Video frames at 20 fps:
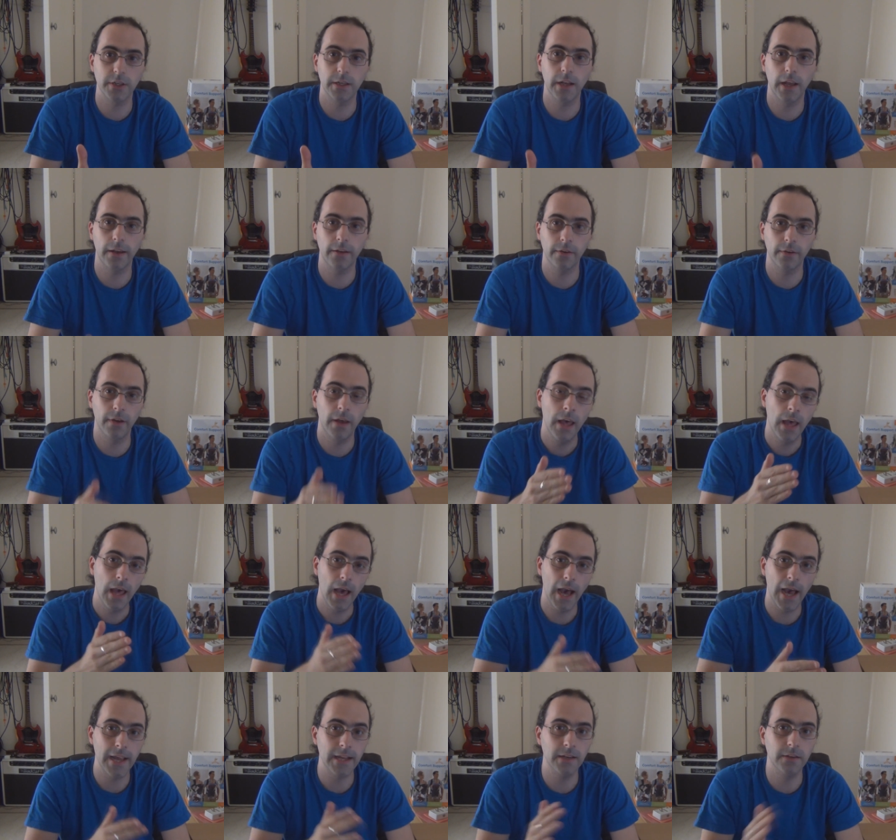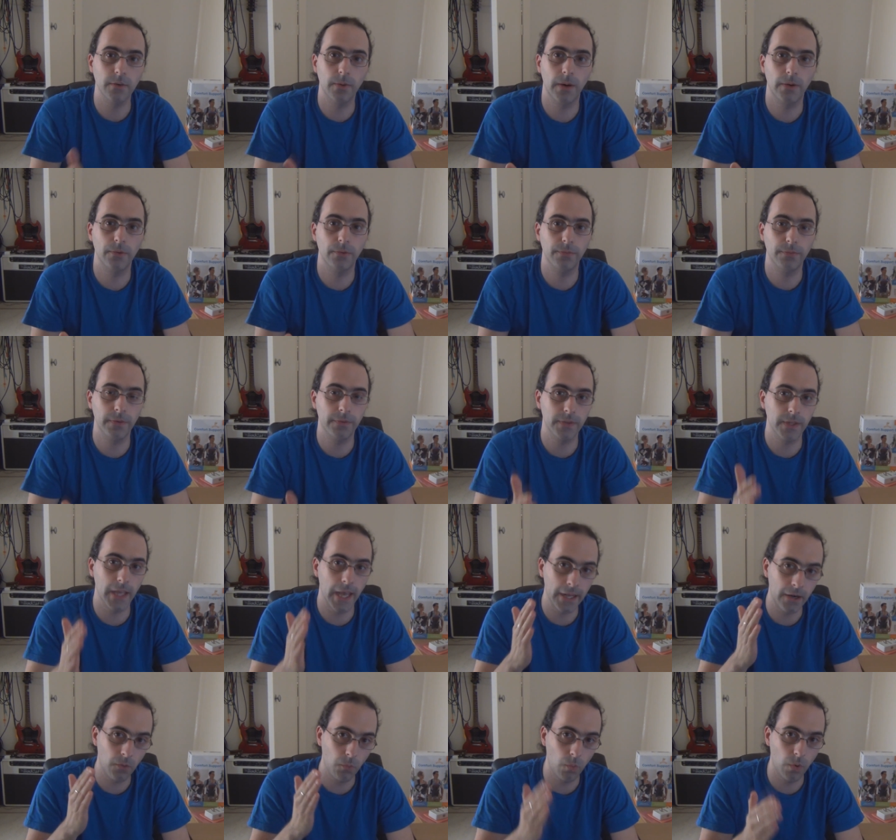sheet had on it 80 to 150
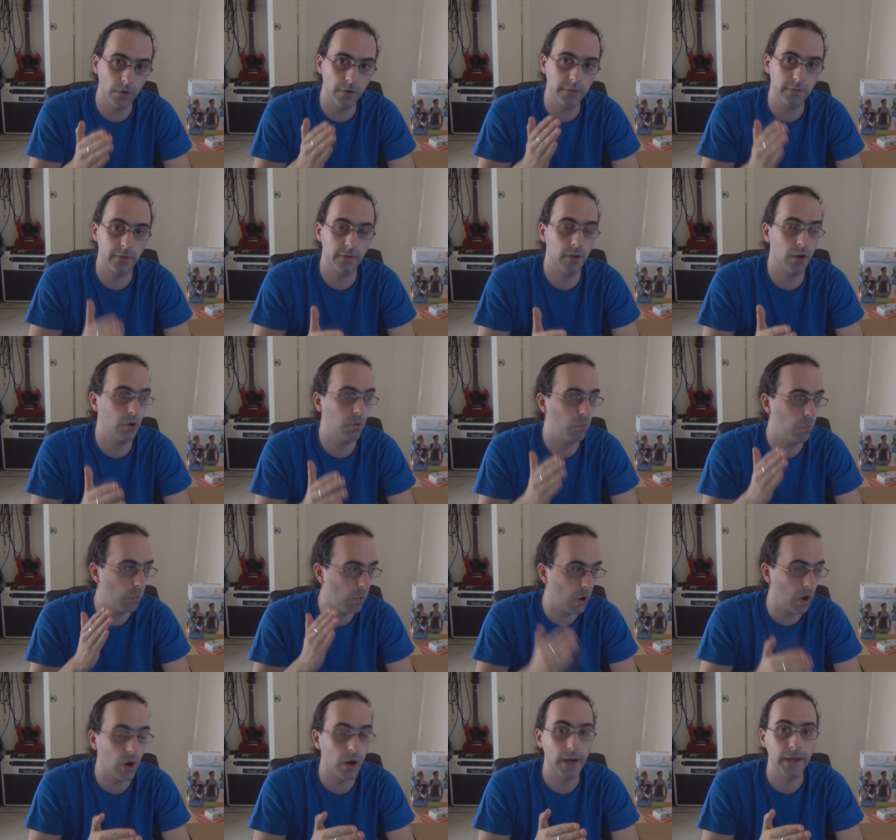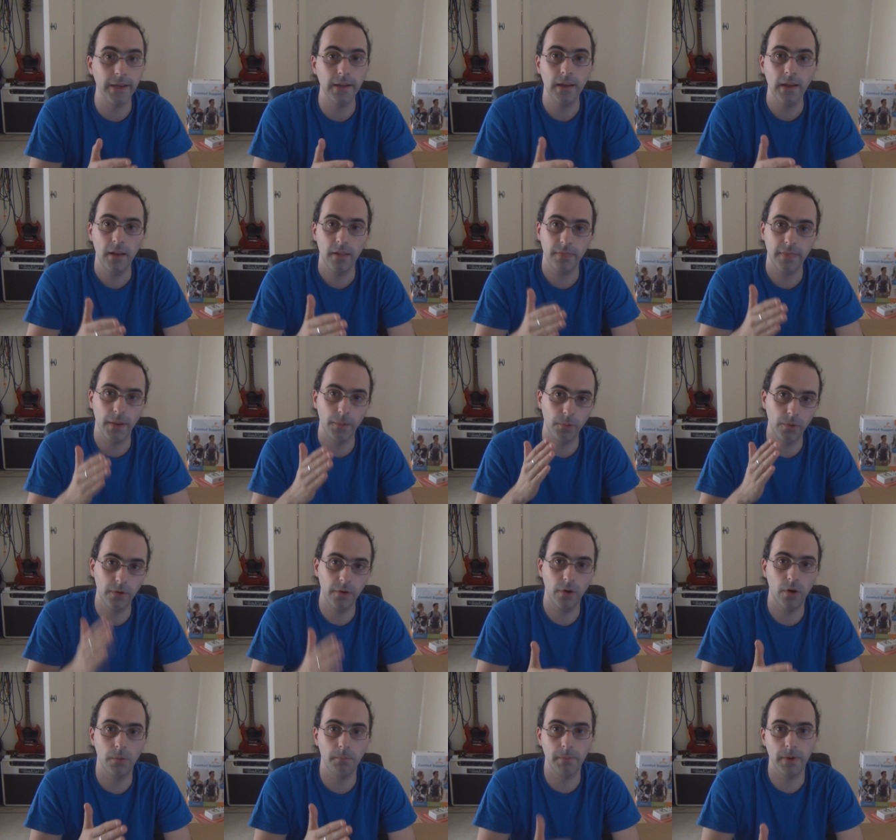and I wanted to know why they were
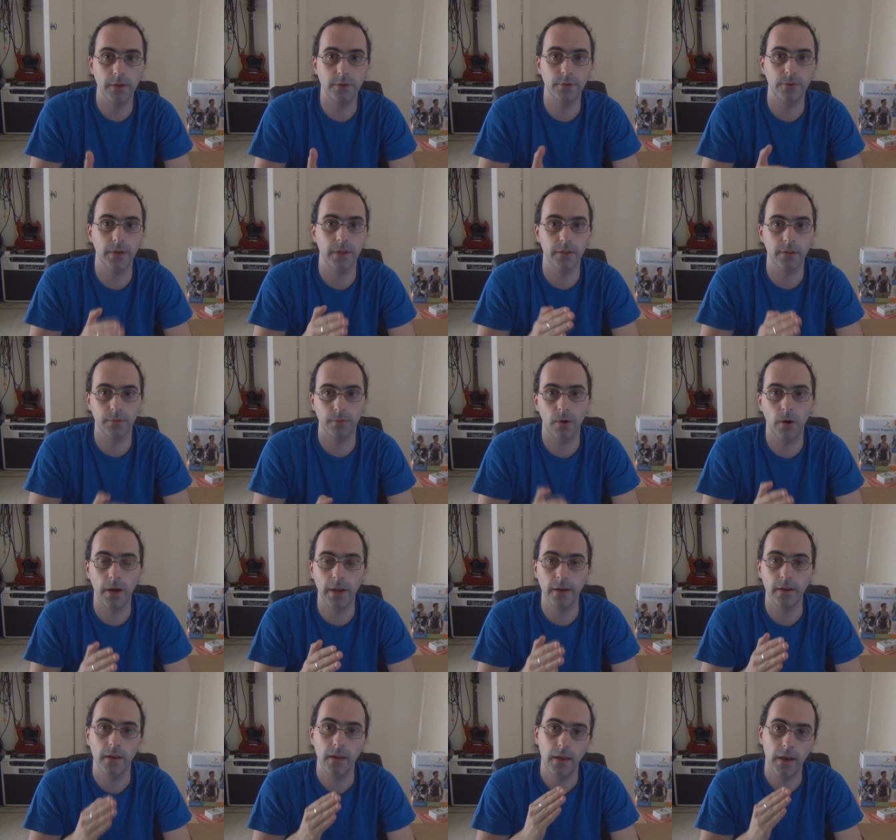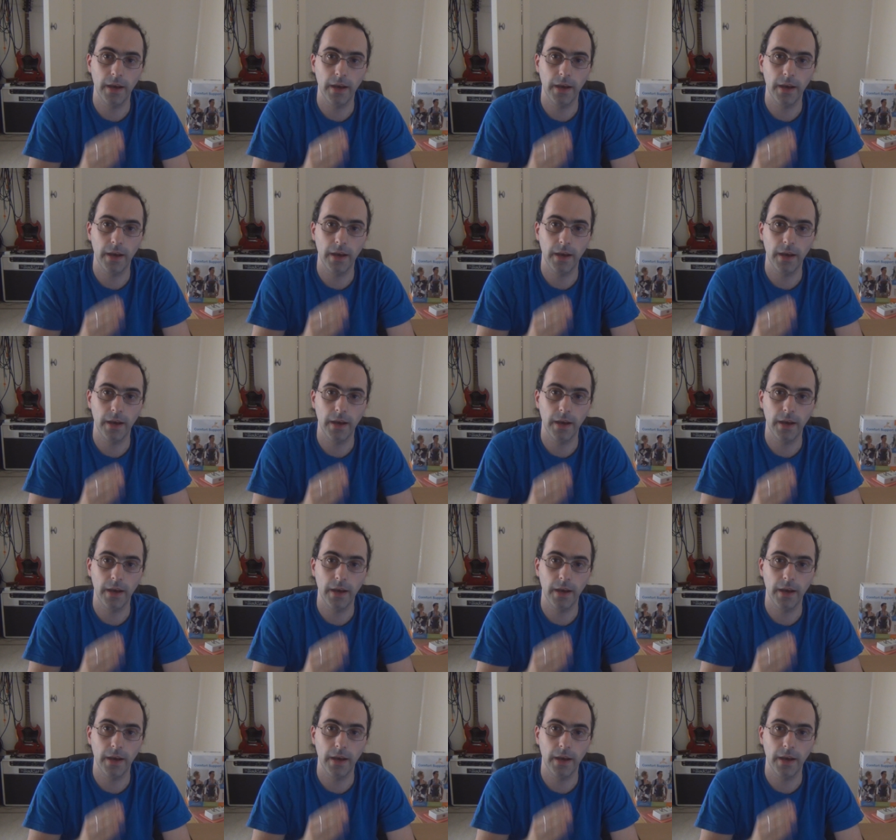not measuring at the right